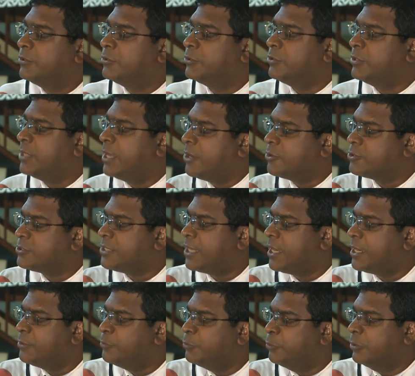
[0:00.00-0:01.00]
to the
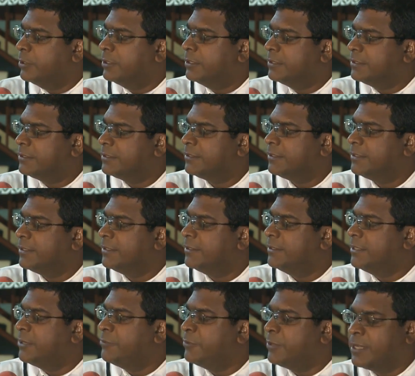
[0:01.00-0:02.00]
outside world,
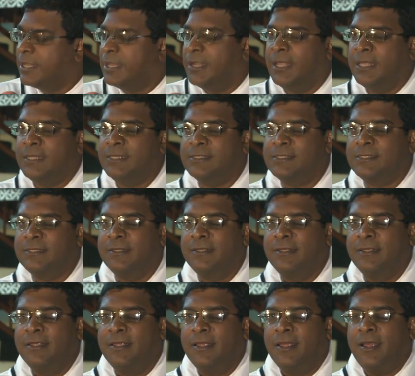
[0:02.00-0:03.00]
then we realize
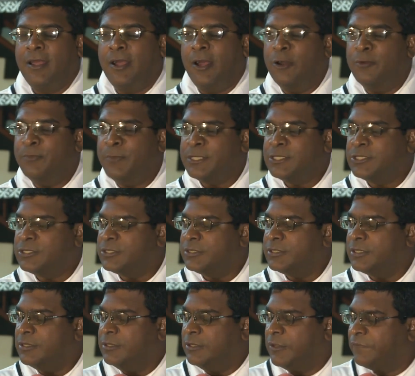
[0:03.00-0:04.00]
how much
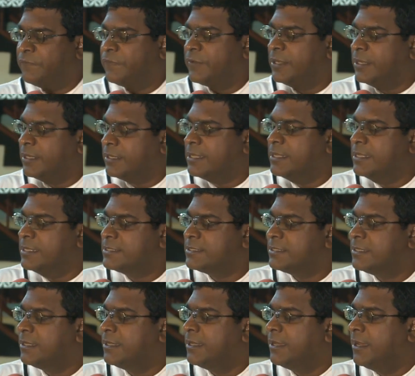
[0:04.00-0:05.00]
different it
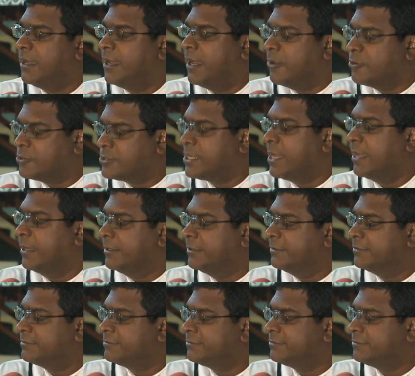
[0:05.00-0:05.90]
is outside.